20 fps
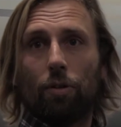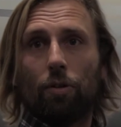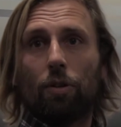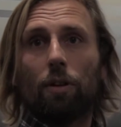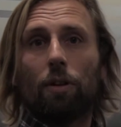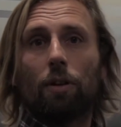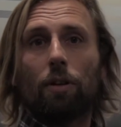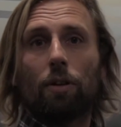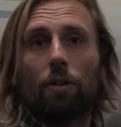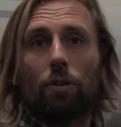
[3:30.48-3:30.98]
to
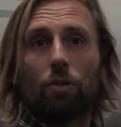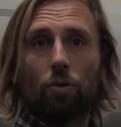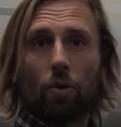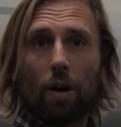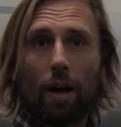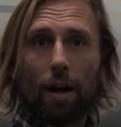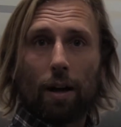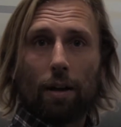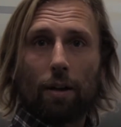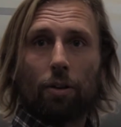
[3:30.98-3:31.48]
the
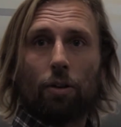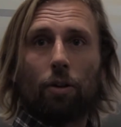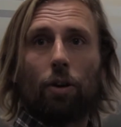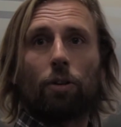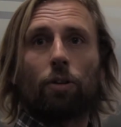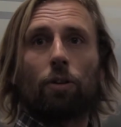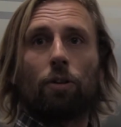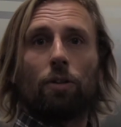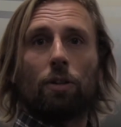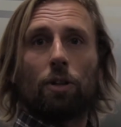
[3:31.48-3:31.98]
dry and
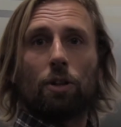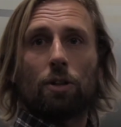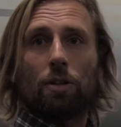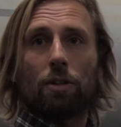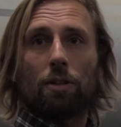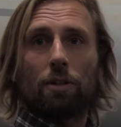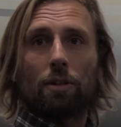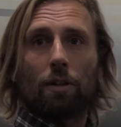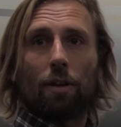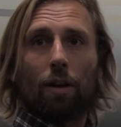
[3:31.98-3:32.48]
hot
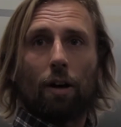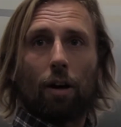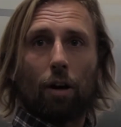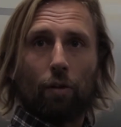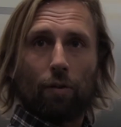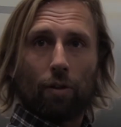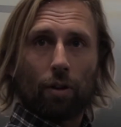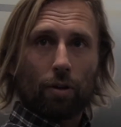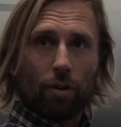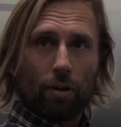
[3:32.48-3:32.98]
conditions
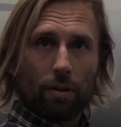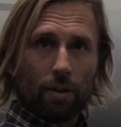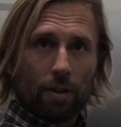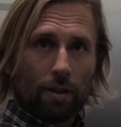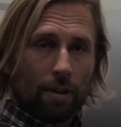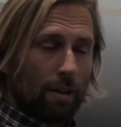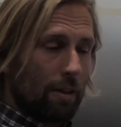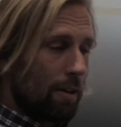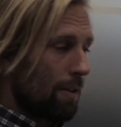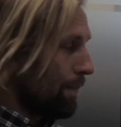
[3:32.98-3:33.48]
over the
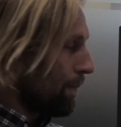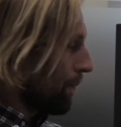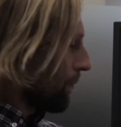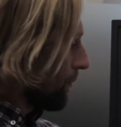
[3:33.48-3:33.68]
continent.